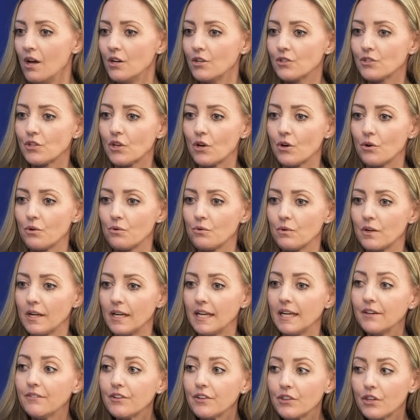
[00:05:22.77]
So
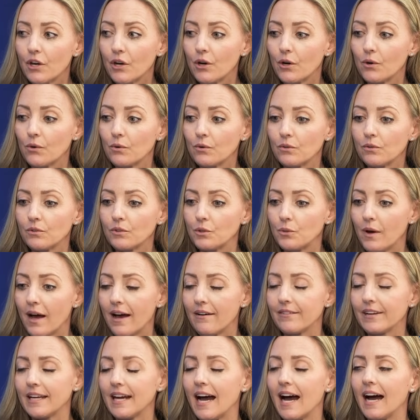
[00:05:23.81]
even though you
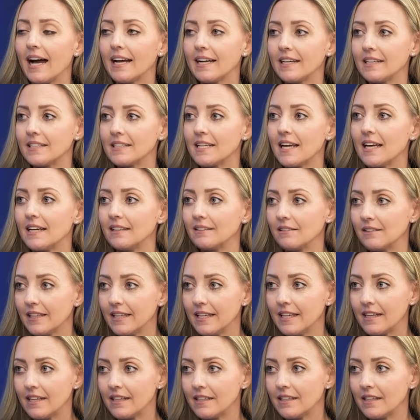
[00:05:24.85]
have a high intent
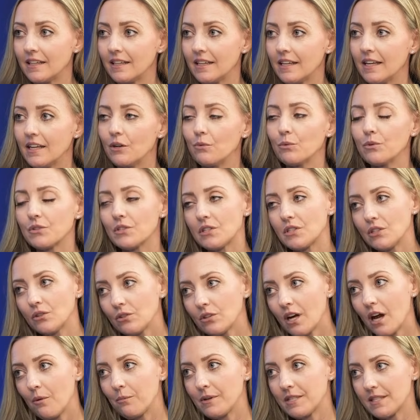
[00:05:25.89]
lead, it will
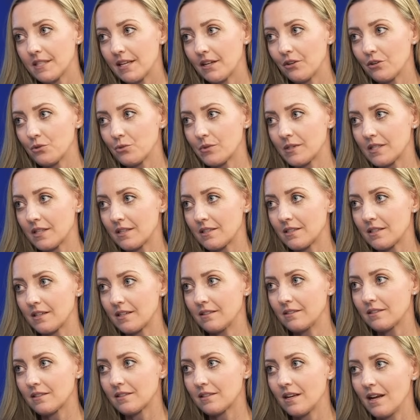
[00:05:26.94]
still come with sales
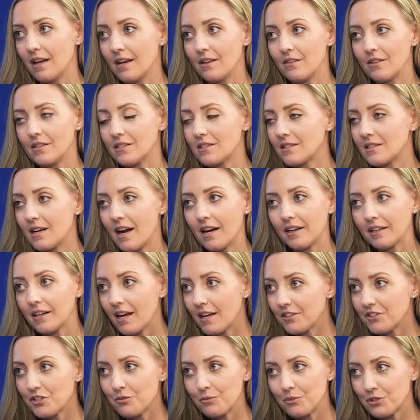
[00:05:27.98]
resistance. This is not a
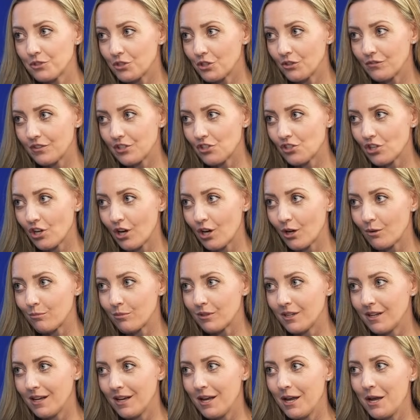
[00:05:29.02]
customer service
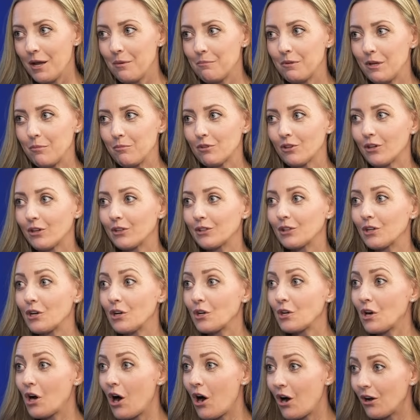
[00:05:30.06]
job. People aren't
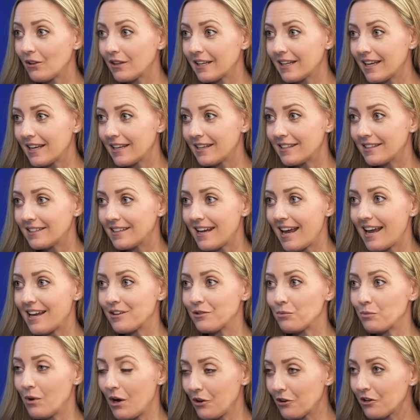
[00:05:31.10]
calling in
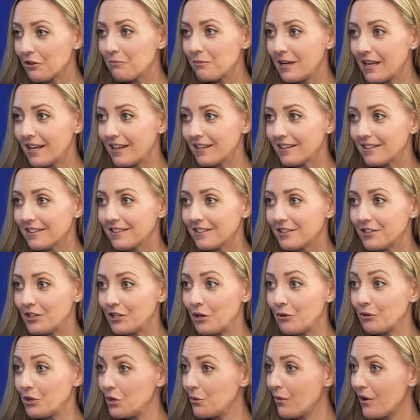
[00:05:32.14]
and welcoming,
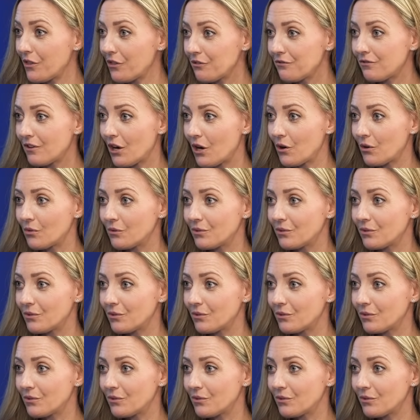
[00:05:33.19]
you on the phone.